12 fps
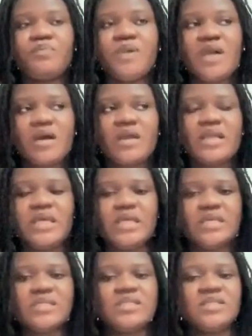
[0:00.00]
PR
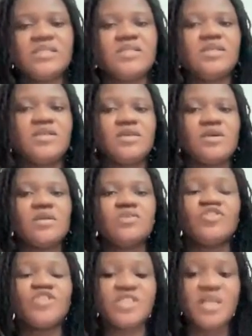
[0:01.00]
is
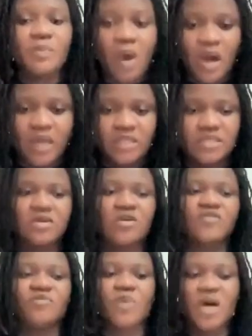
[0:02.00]
just a part
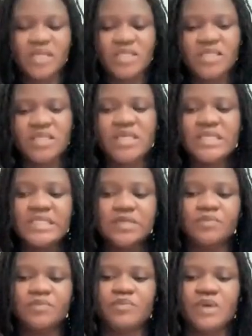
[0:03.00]
of marketing.
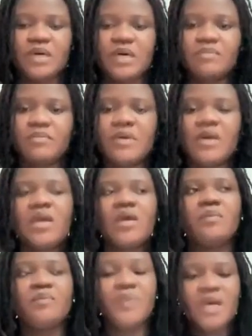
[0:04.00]
It's
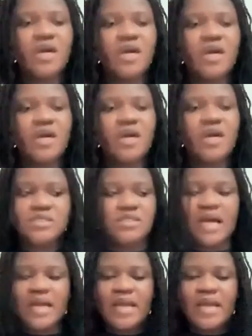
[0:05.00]
PR is